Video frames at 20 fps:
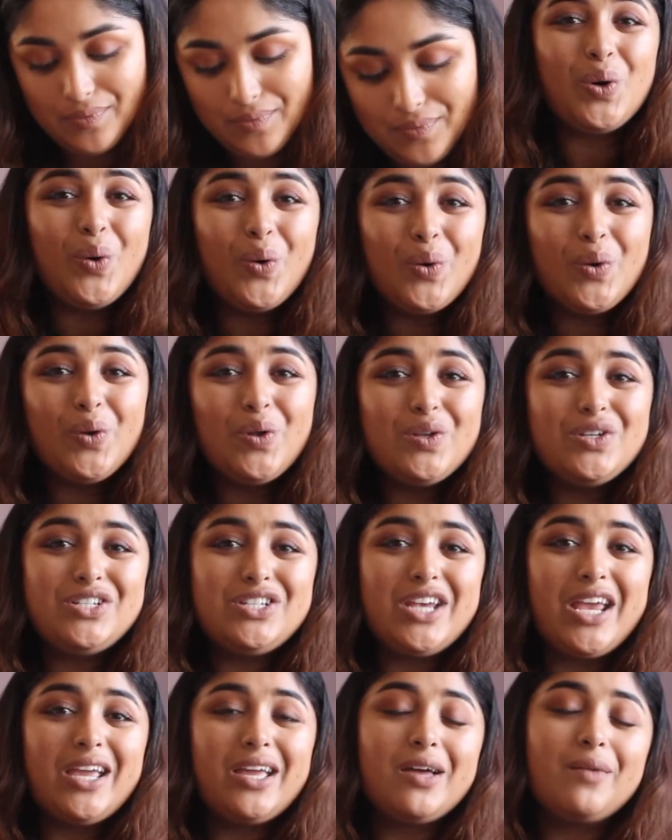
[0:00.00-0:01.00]
Total,
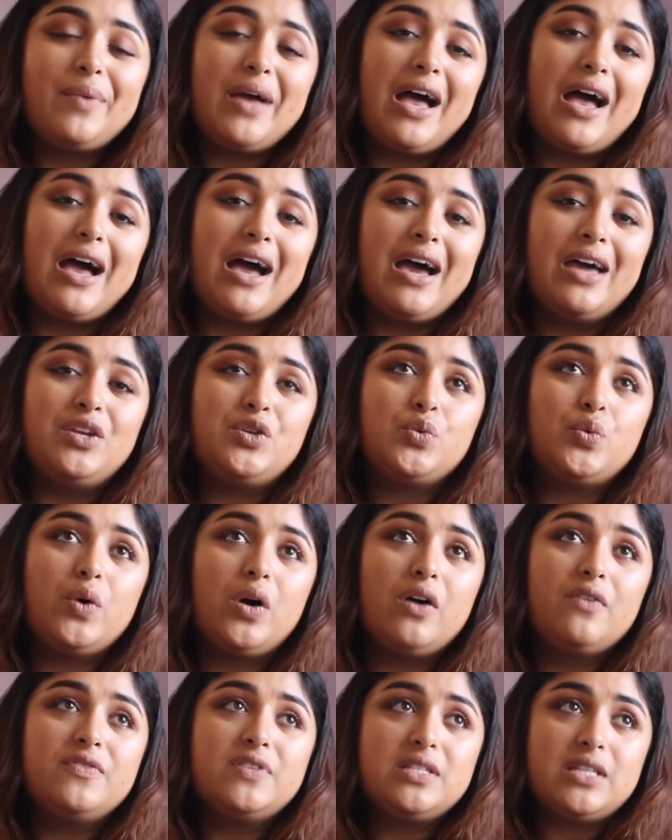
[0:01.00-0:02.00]
Jacob had
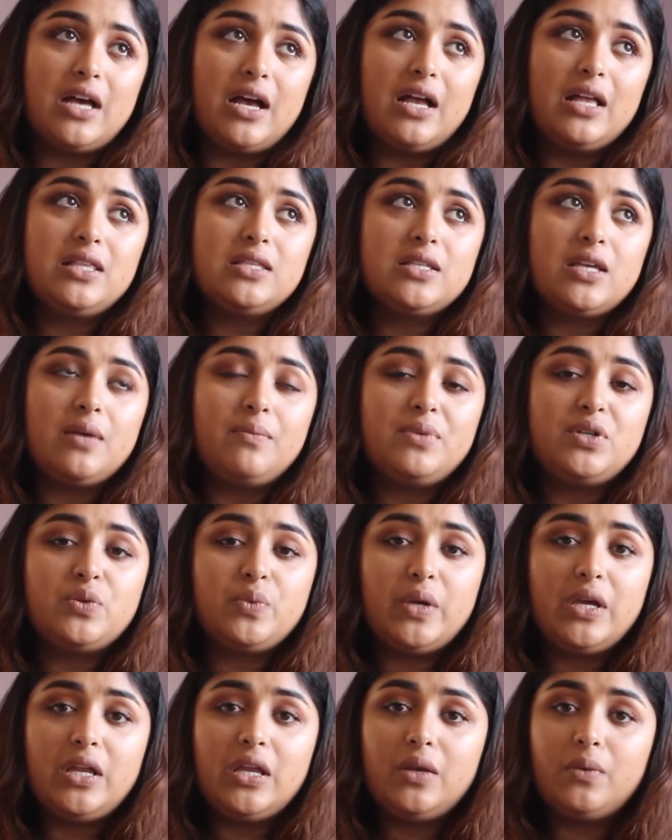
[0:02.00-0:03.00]
12 sons
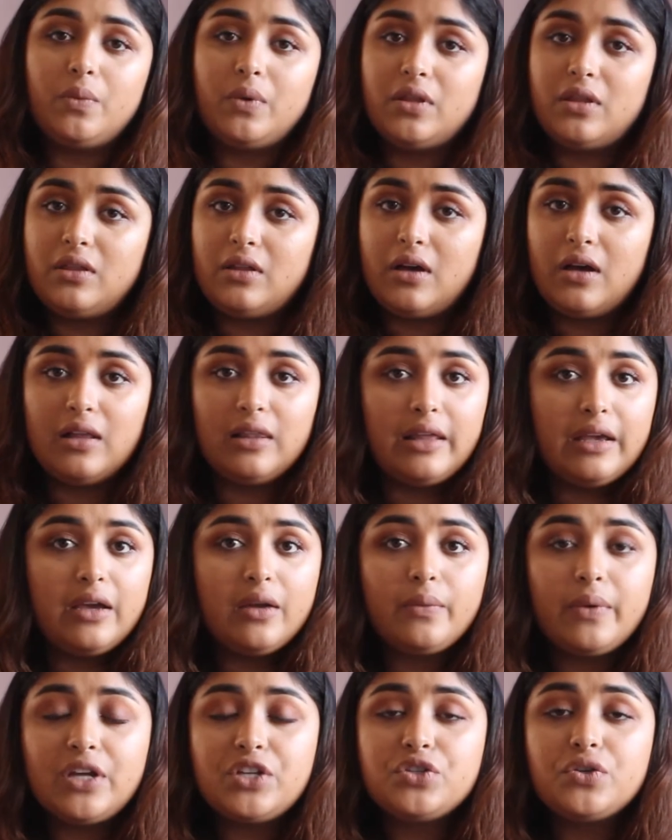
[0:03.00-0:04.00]
between with Leah
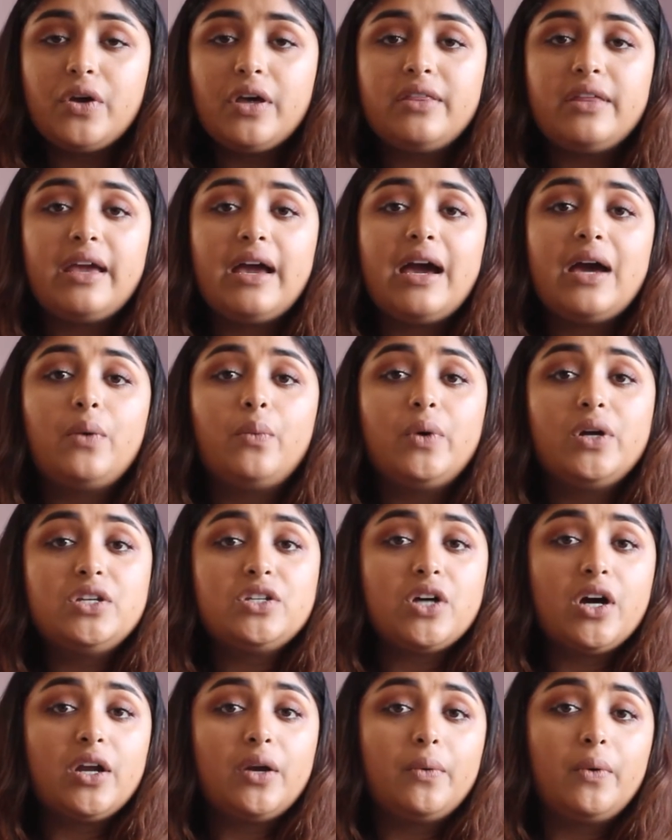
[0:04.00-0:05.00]
and Rachel, and they had 1
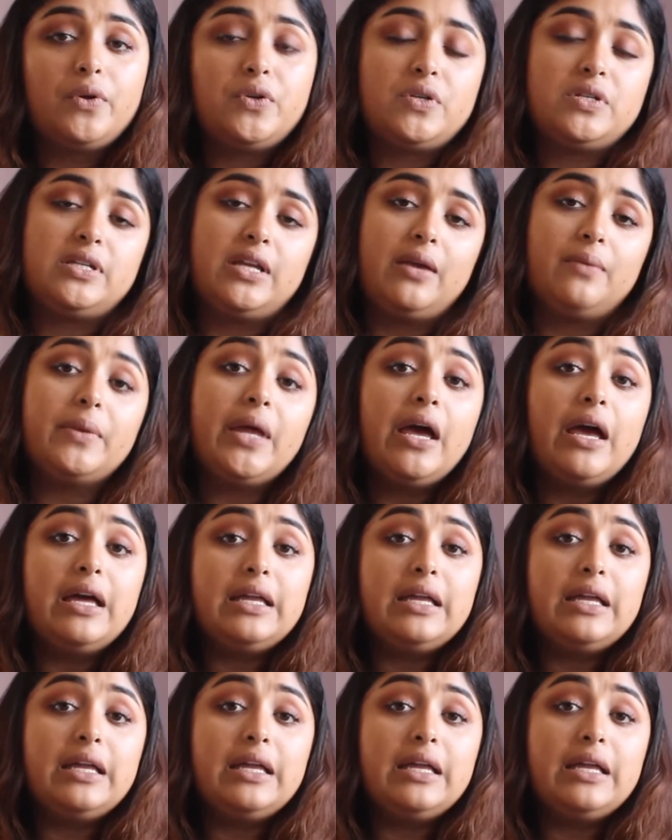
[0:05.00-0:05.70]
daughter, which was named